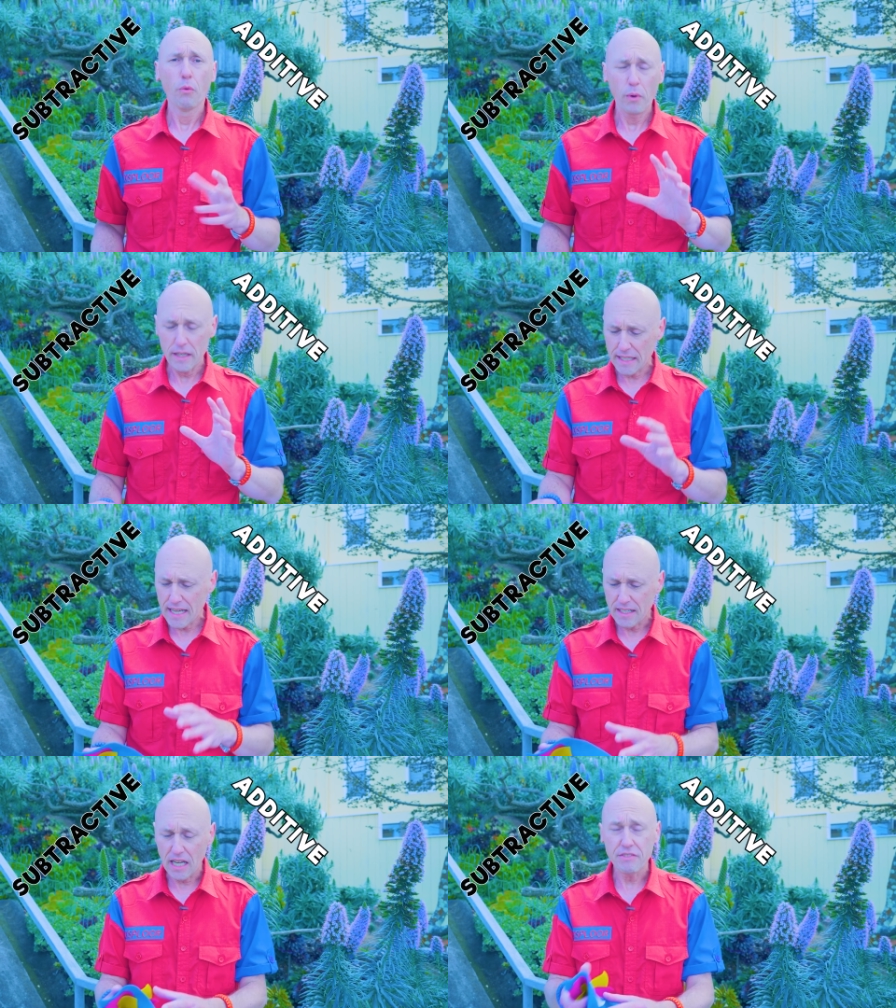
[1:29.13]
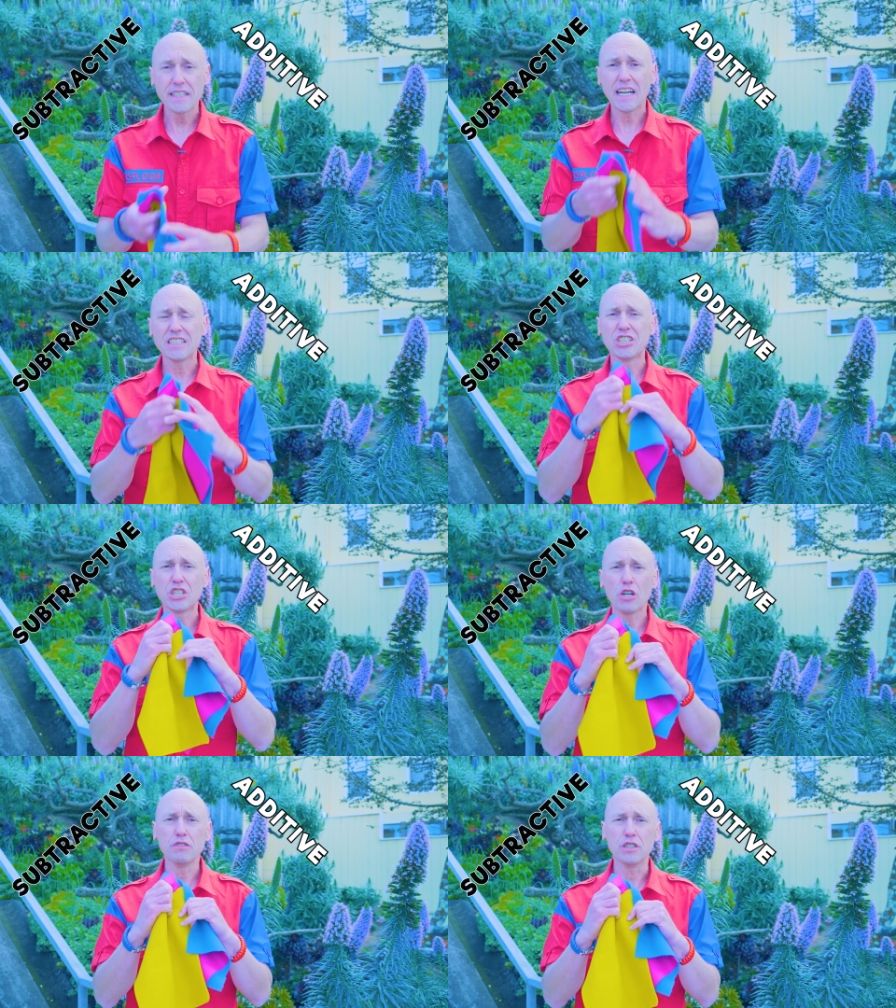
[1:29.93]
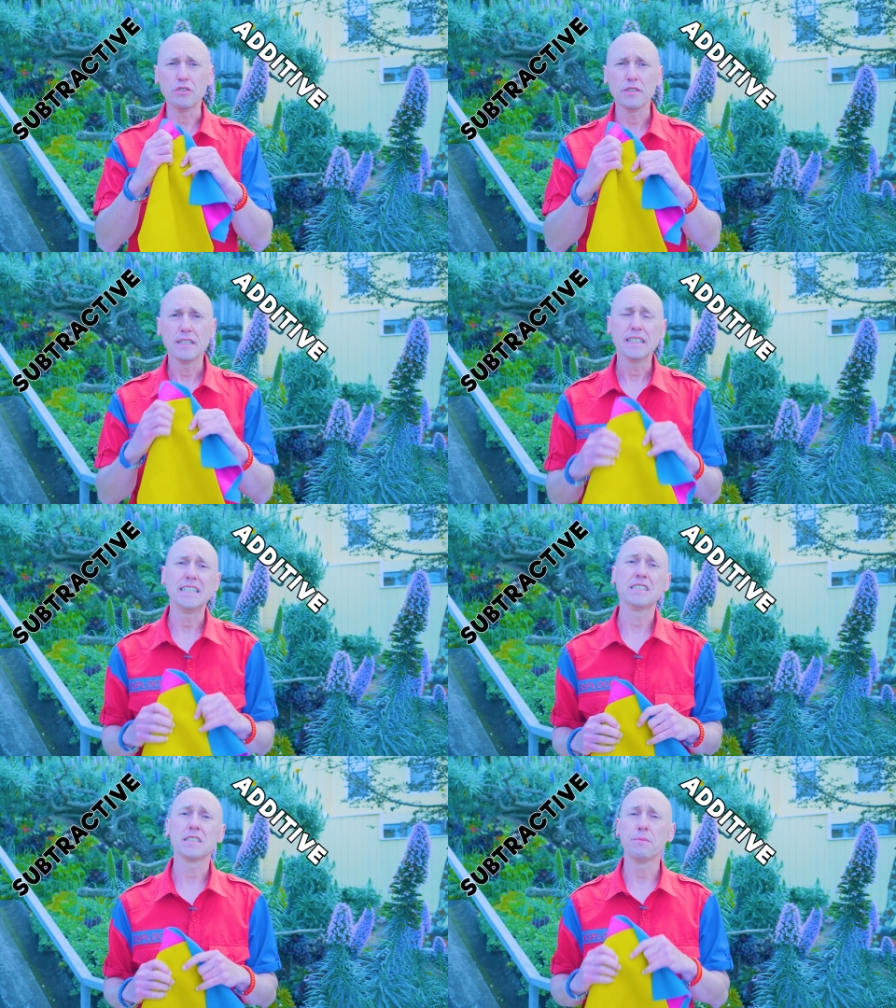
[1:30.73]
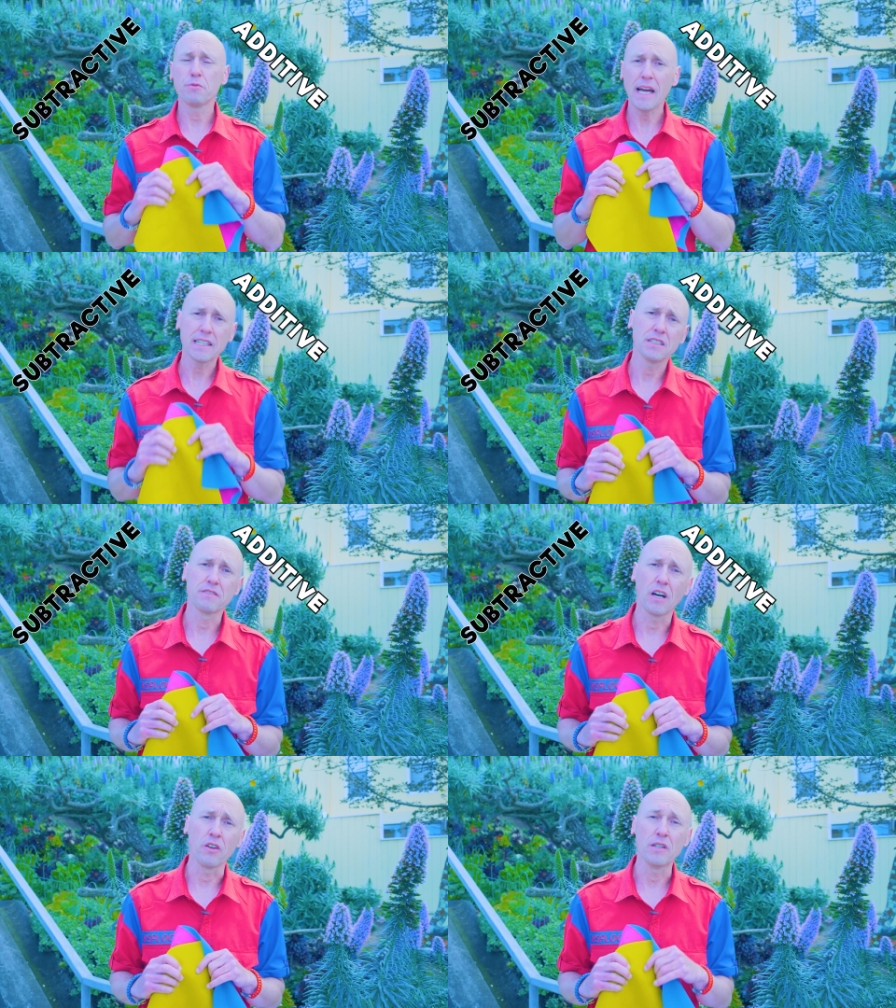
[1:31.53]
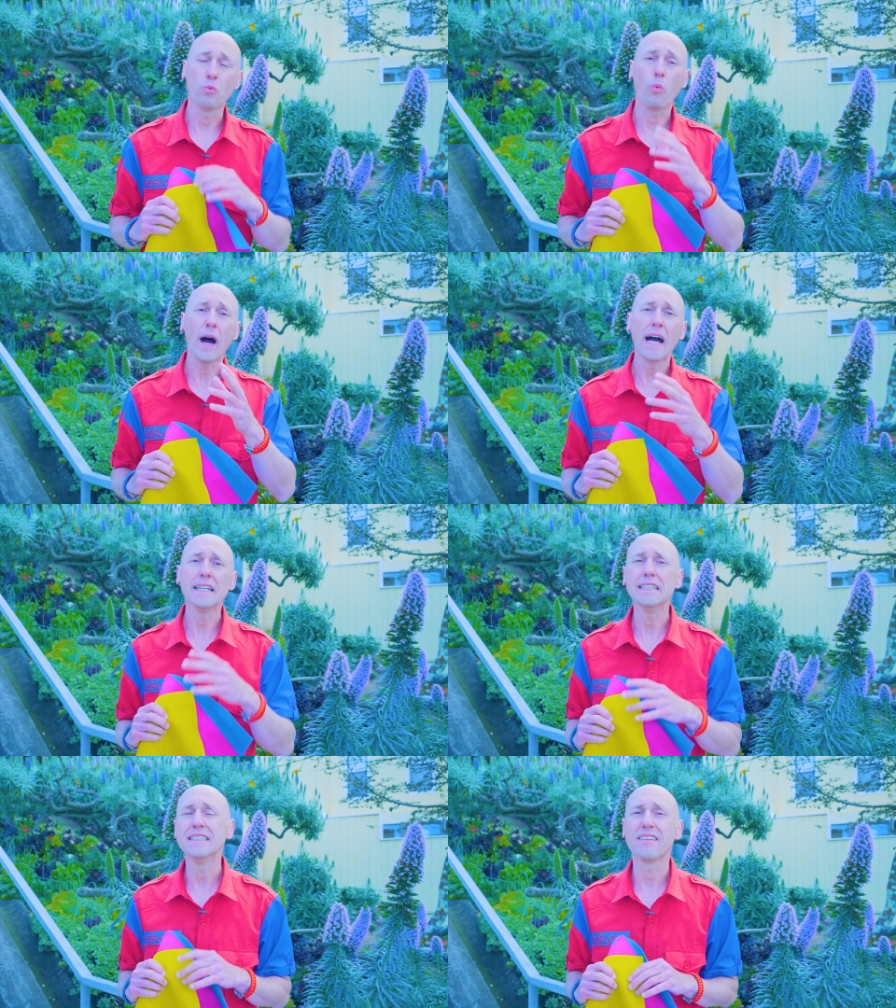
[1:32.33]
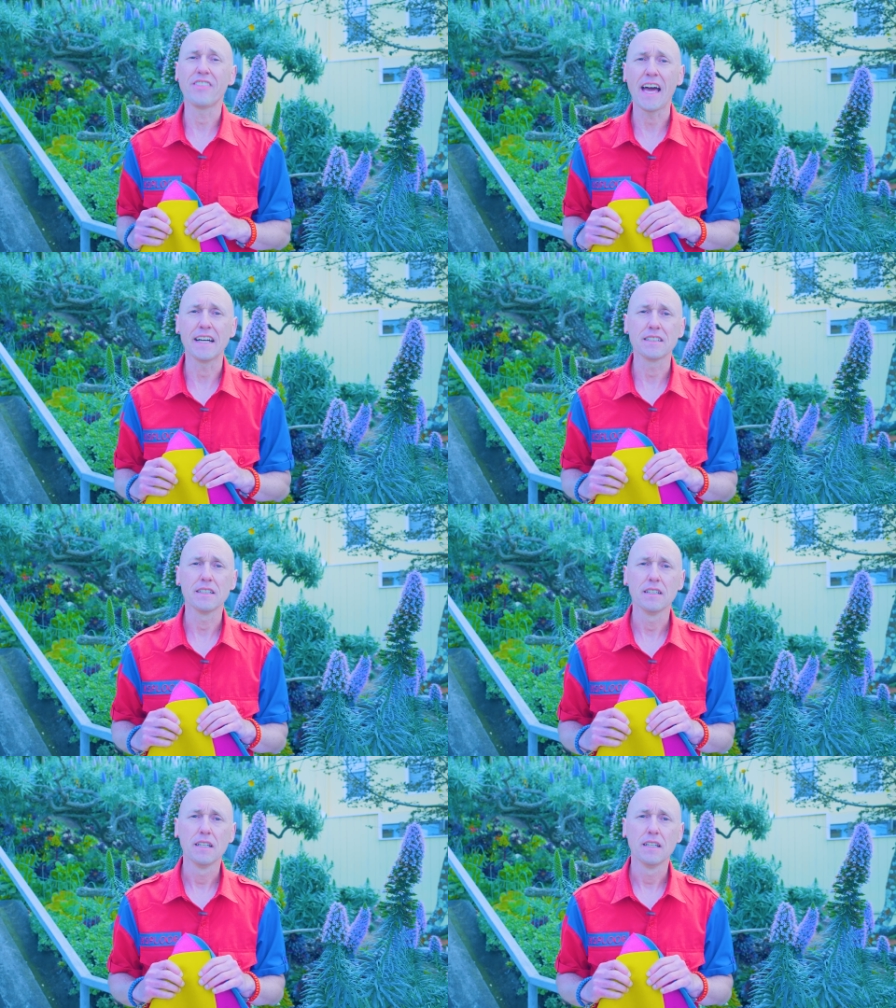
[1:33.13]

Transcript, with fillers: Well, again, everything I just showed you is a subtractive color. And why is that?